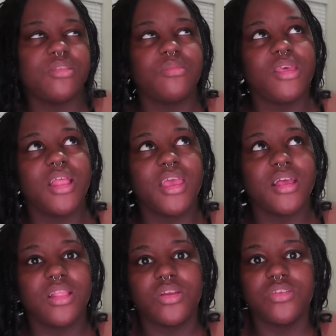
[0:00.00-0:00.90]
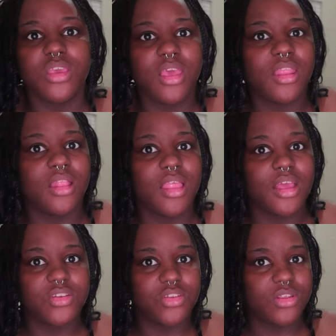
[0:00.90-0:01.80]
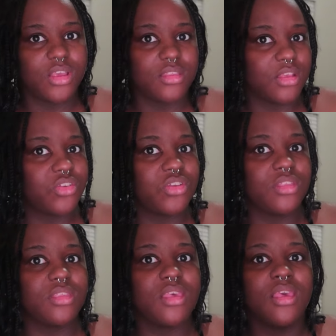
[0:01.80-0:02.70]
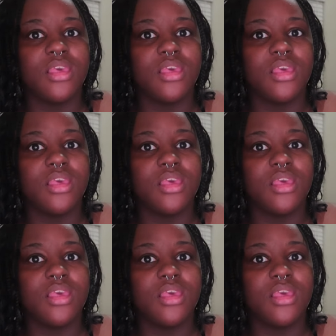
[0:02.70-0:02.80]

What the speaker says: to be like clear skin and lash extensions,